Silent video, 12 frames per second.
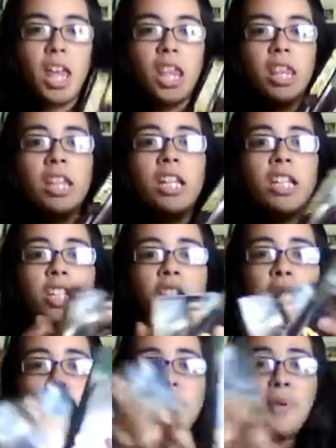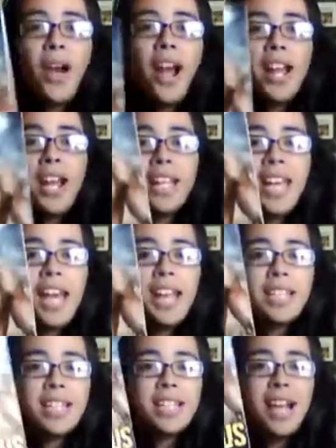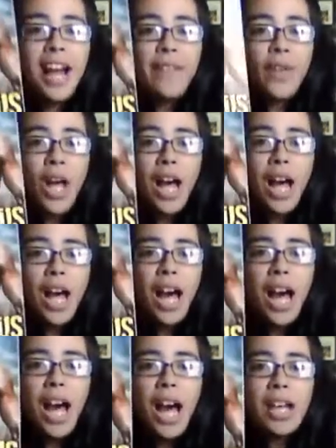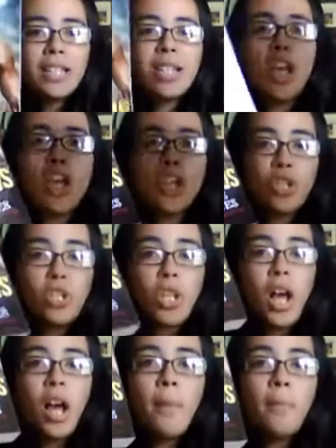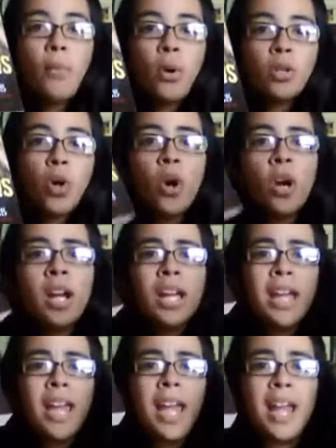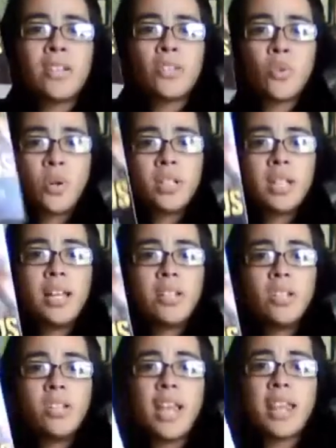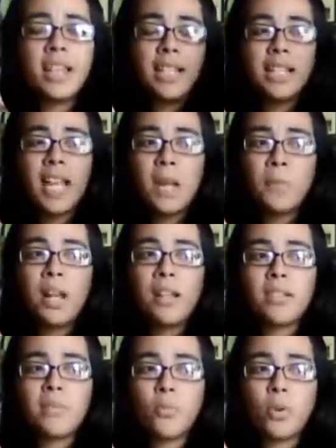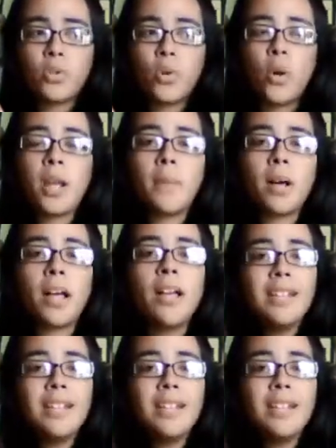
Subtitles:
the Spartacus novels, Mortori and Swords and Ashes. I think this is how you pronounce it, Mortori, but